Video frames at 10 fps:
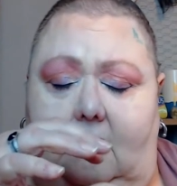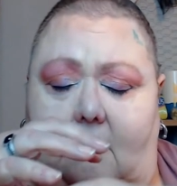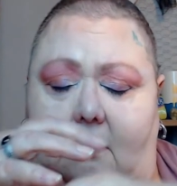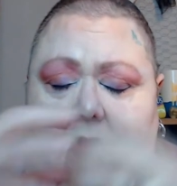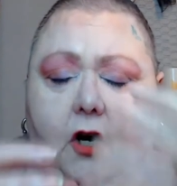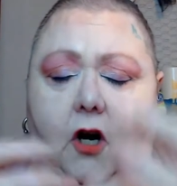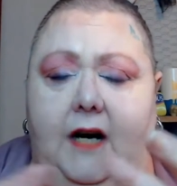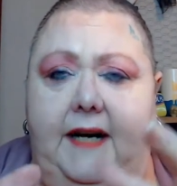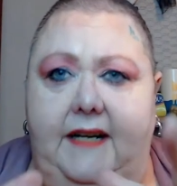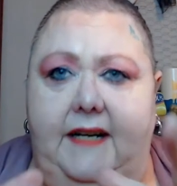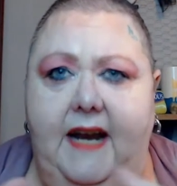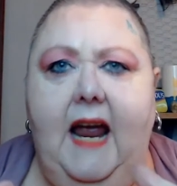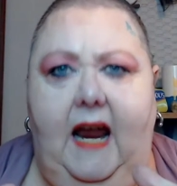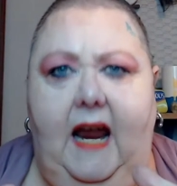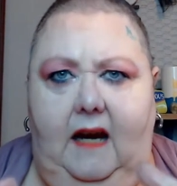the current
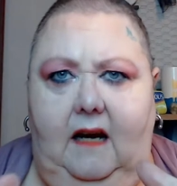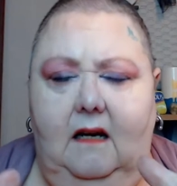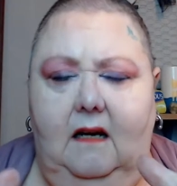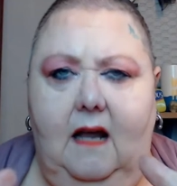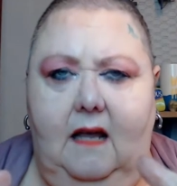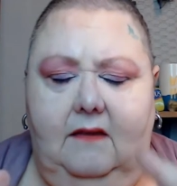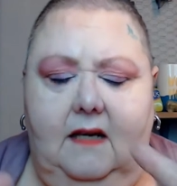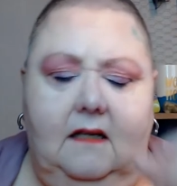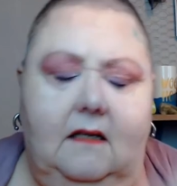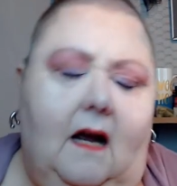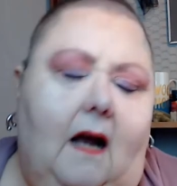day at that time.